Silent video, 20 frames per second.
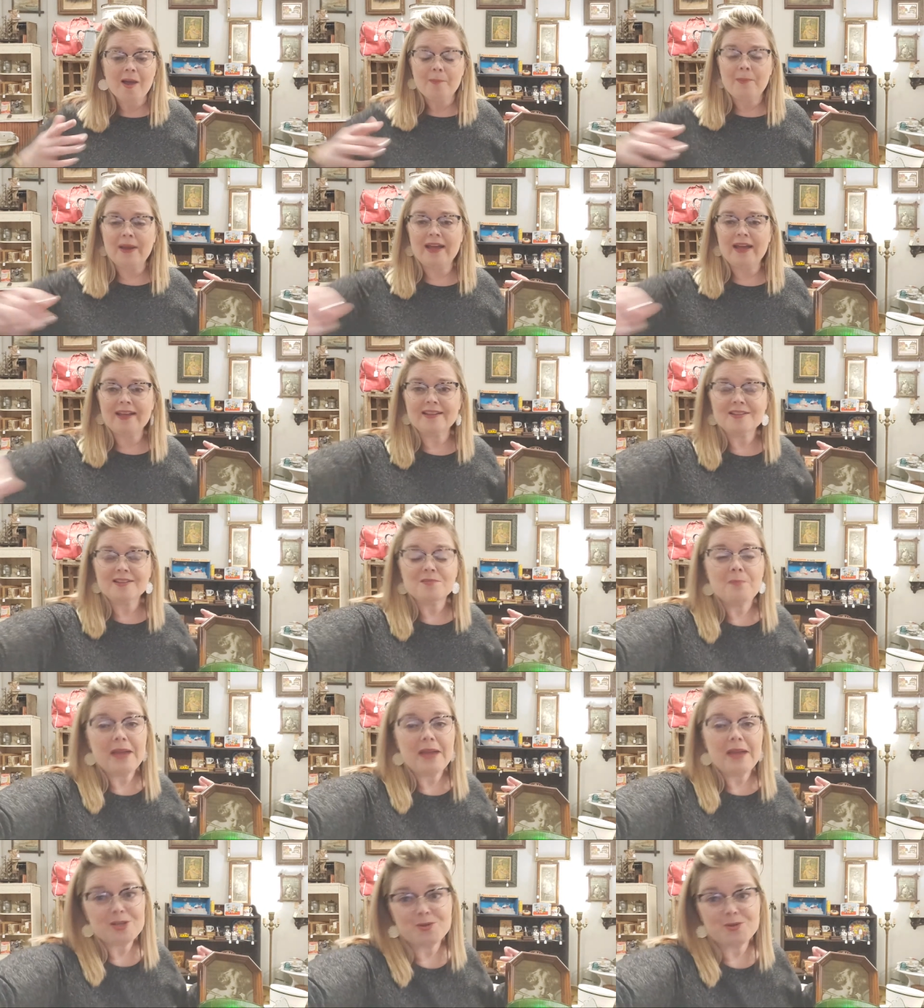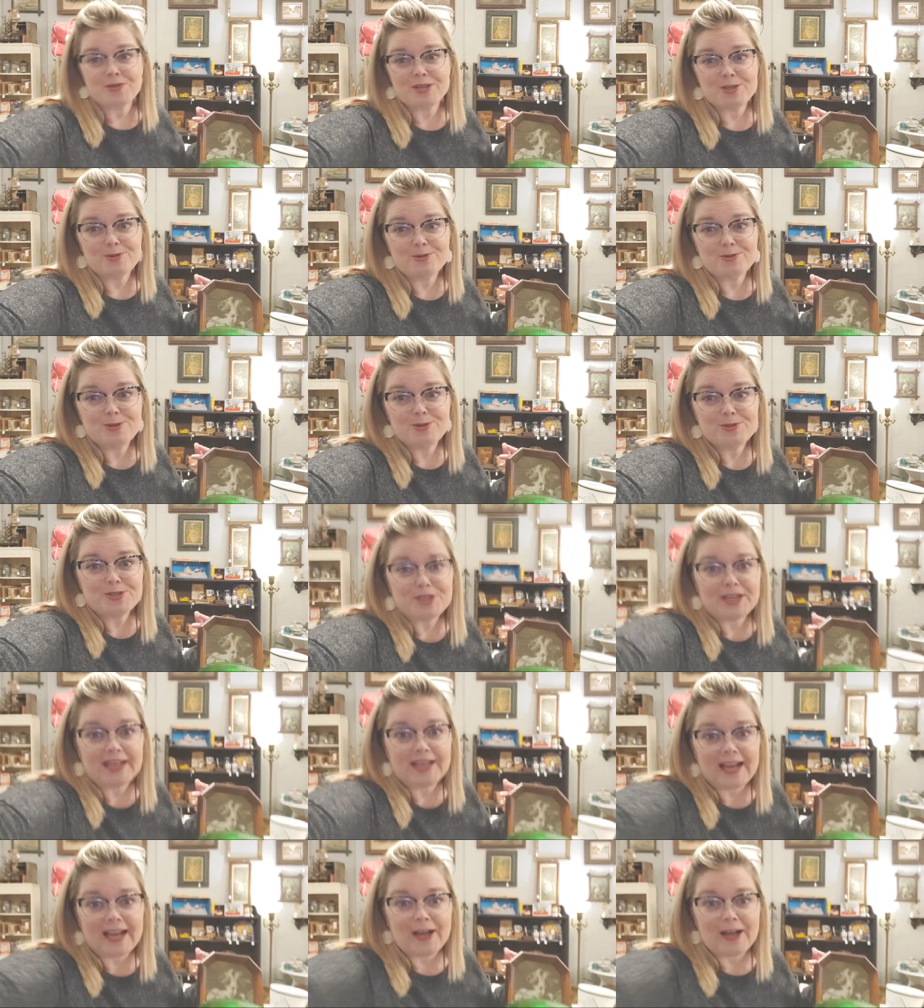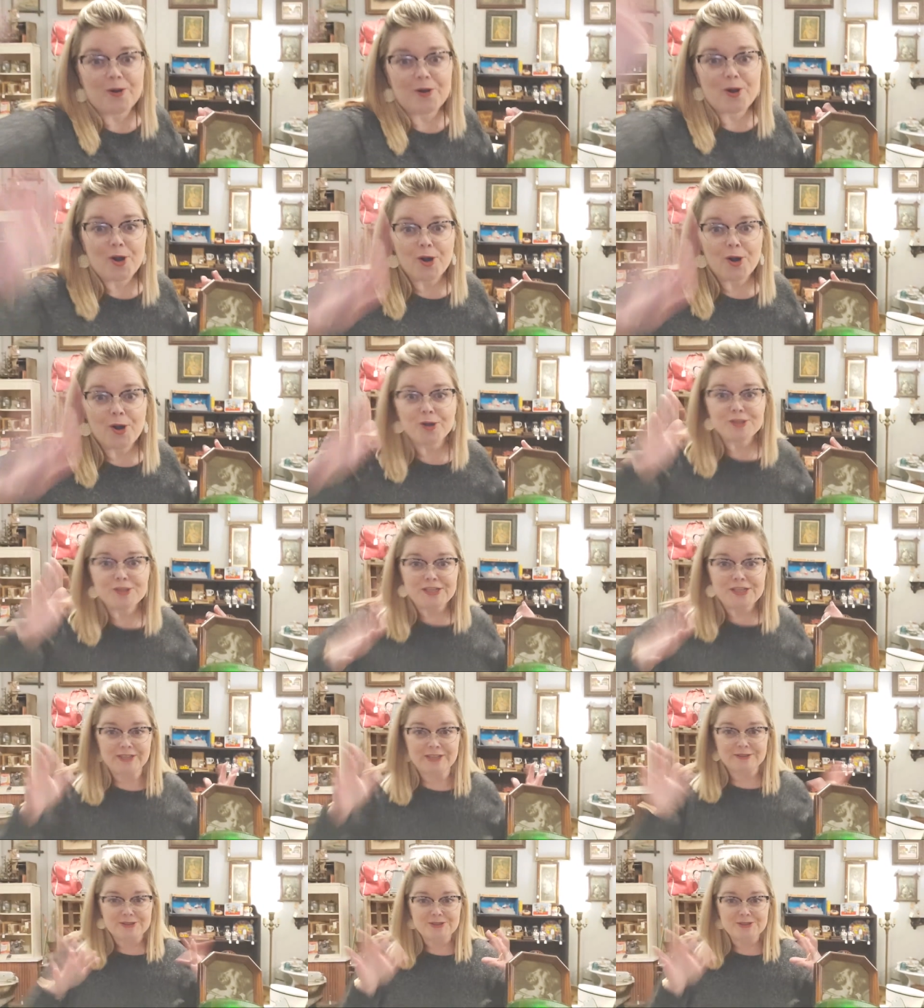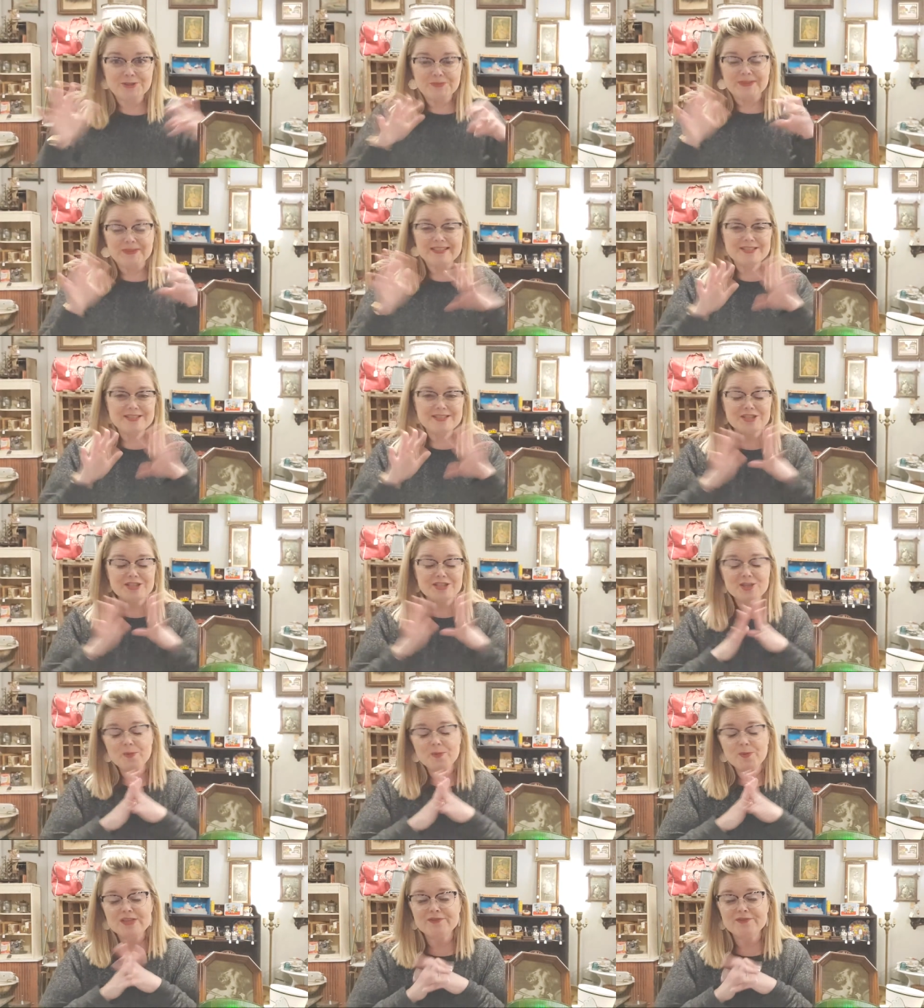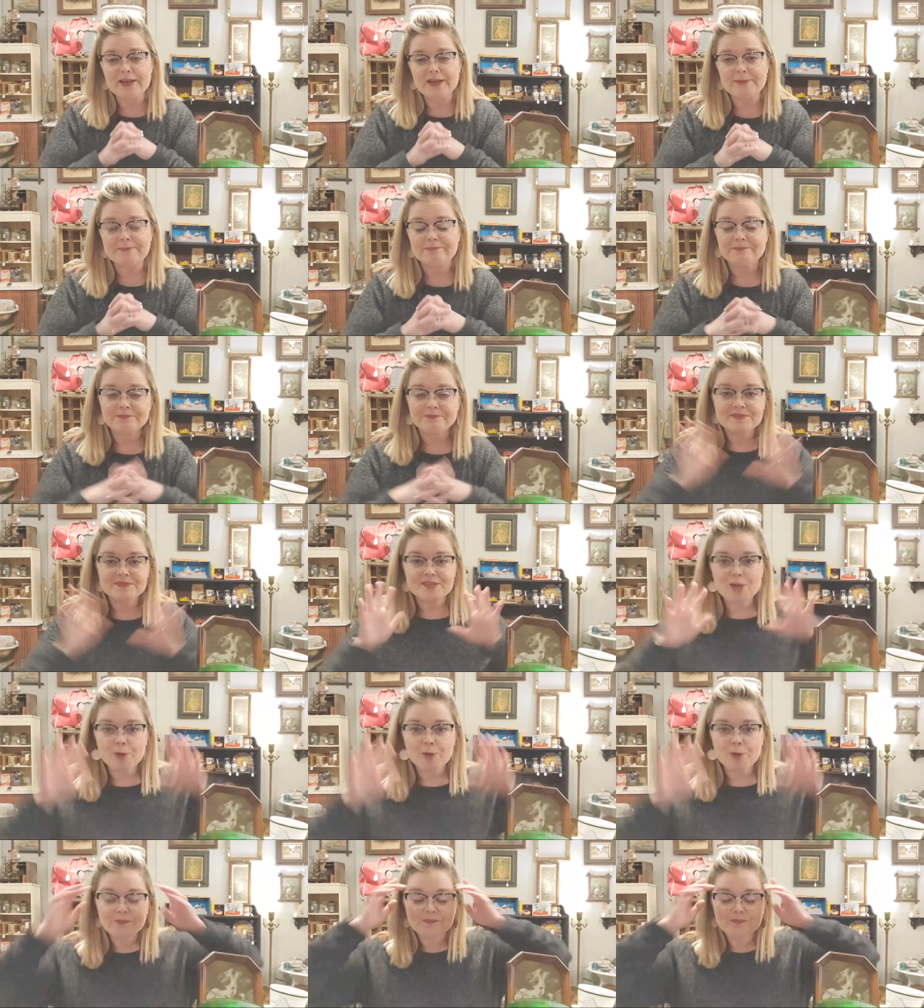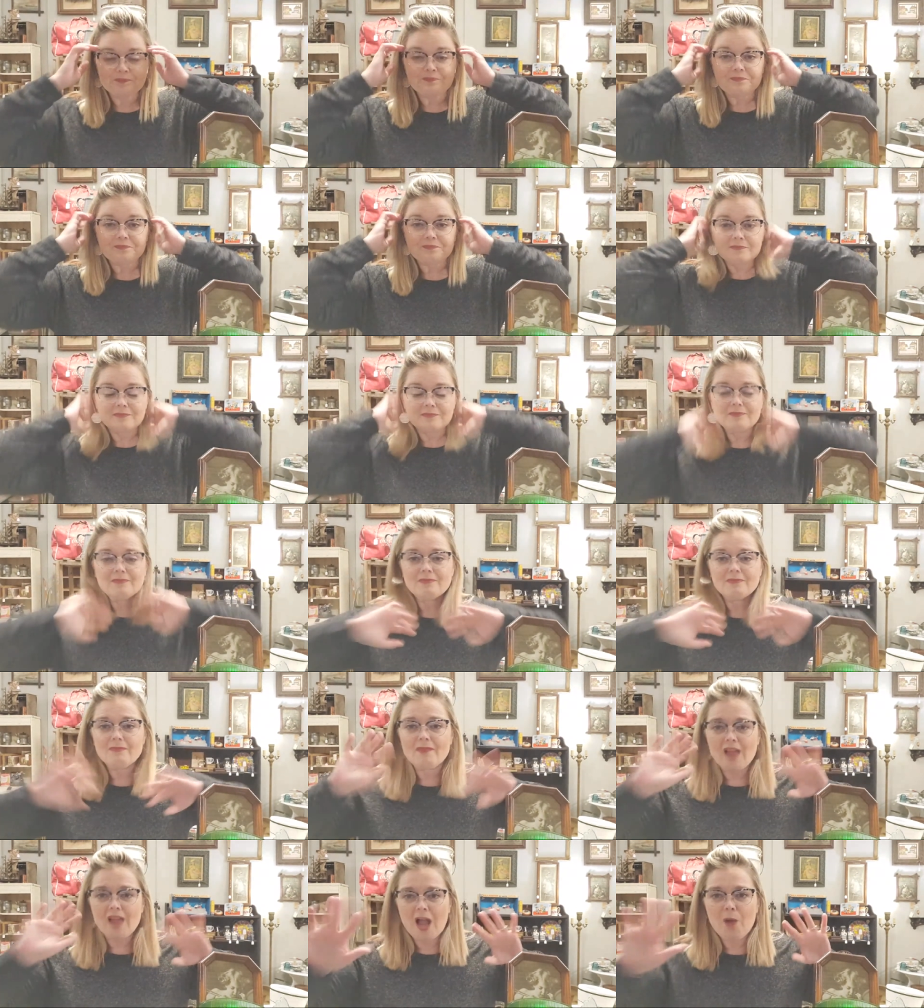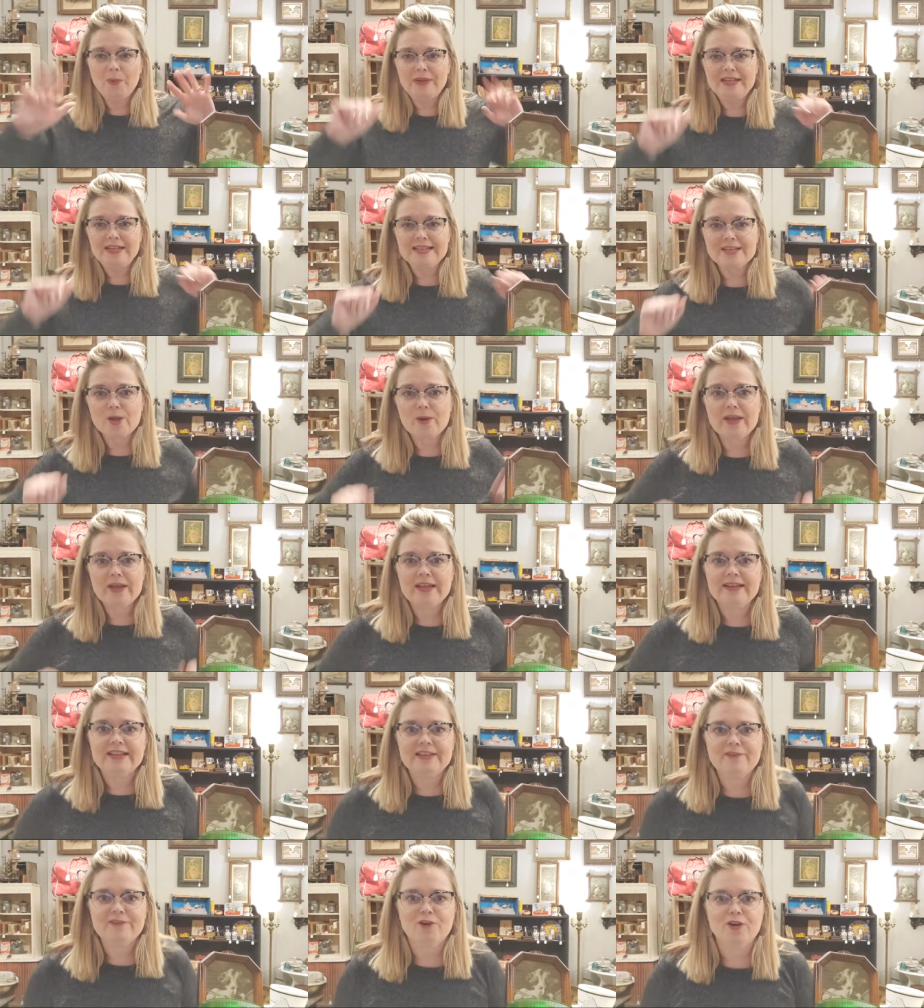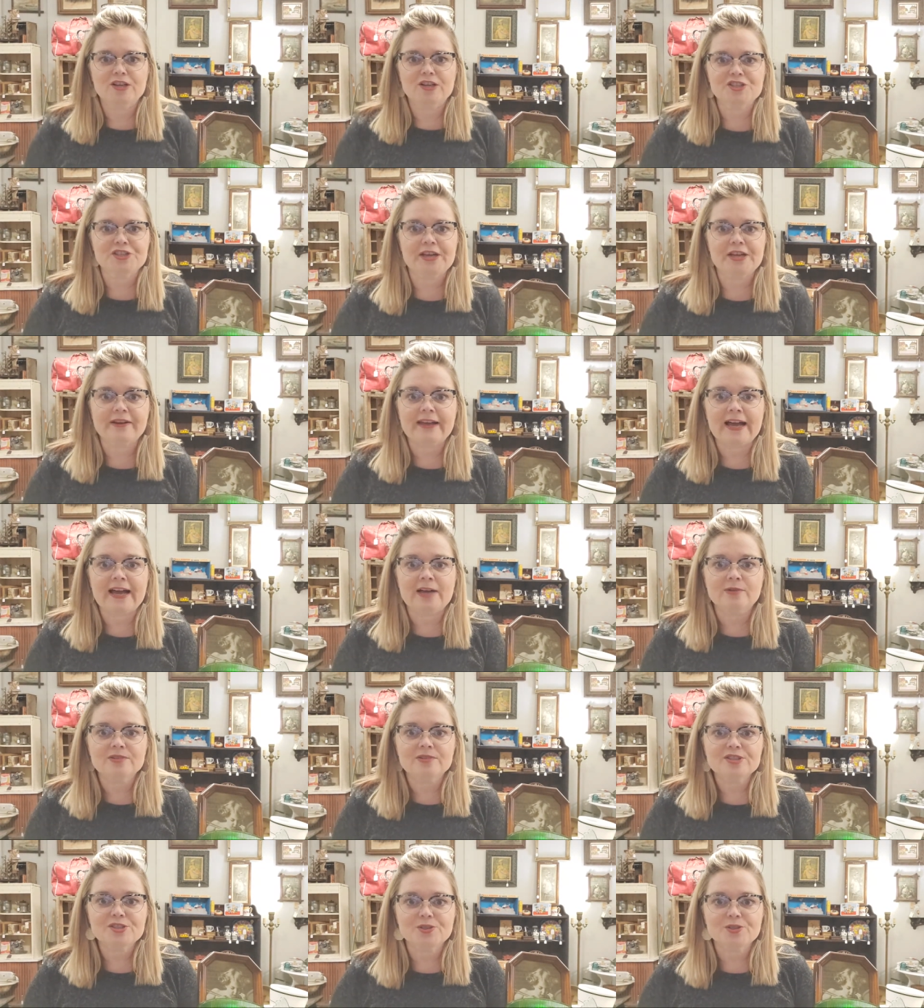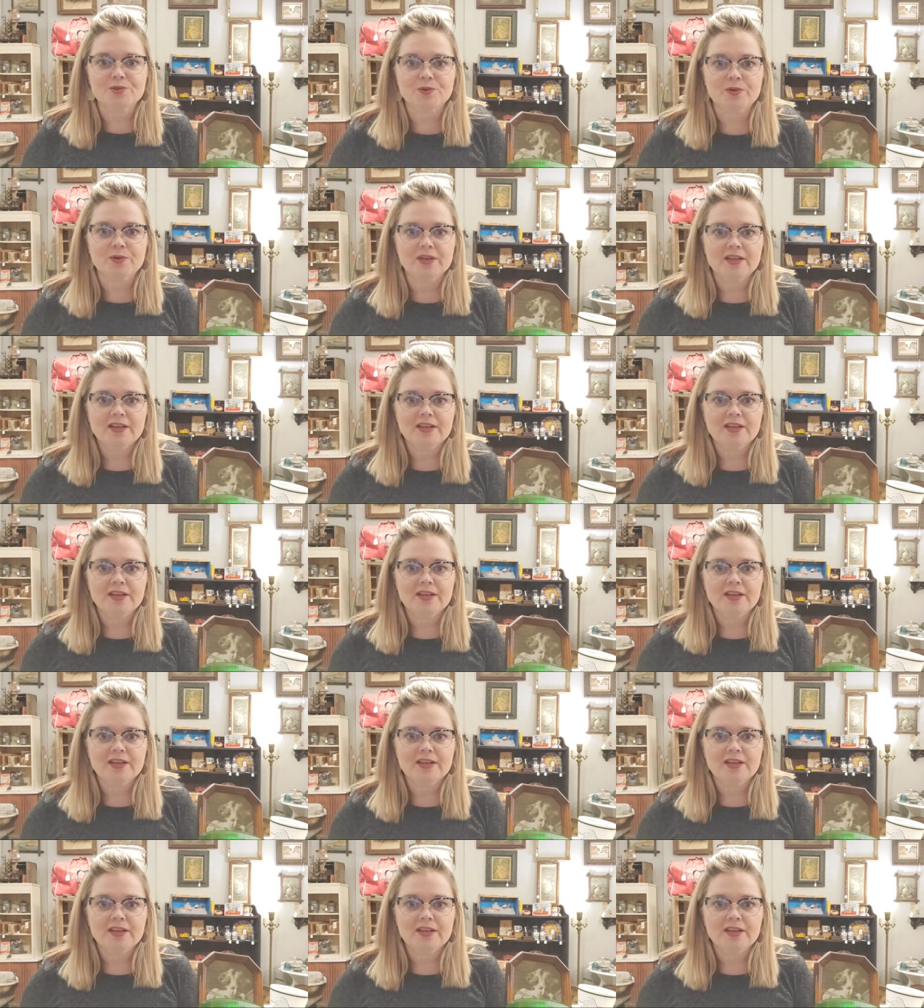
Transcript: But make sure that you do check out her channel too because she's so much fun. So I wanted to go ahead and give her a shout out too.